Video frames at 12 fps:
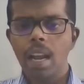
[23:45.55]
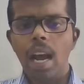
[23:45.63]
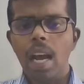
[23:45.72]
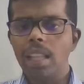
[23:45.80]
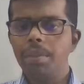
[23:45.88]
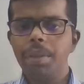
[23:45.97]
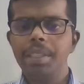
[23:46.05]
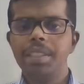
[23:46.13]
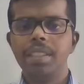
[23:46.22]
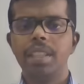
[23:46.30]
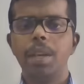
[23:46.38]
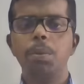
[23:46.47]
Otherwise
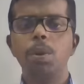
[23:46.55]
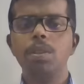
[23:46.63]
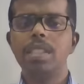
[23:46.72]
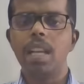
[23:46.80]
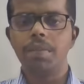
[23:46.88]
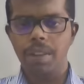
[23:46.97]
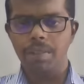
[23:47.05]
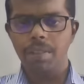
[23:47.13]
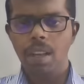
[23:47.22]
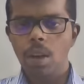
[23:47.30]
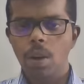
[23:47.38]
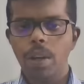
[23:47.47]
they won't survive.
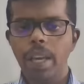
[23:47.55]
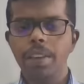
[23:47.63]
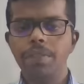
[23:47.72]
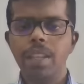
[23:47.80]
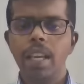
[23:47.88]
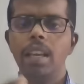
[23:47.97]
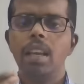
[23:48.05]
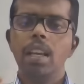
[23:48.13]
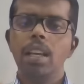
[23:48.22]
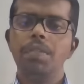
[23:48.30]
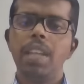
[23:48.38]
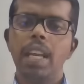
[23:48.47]
Okay,
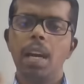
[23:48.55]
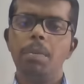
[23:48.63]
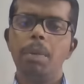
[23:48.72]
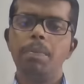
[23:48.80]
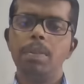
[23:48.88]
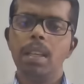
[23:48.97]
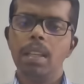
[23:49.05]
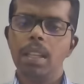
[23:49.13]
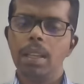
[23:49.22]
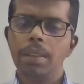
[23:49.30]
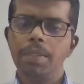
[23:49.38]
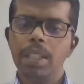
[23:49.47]
if they come up
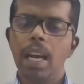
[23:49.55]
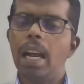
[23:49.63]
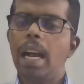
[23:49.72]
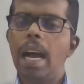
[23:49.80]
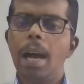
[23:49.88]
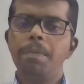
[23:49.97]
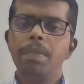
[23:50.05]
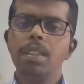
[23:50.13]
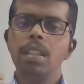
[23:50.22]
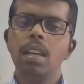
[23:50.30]
with the app with the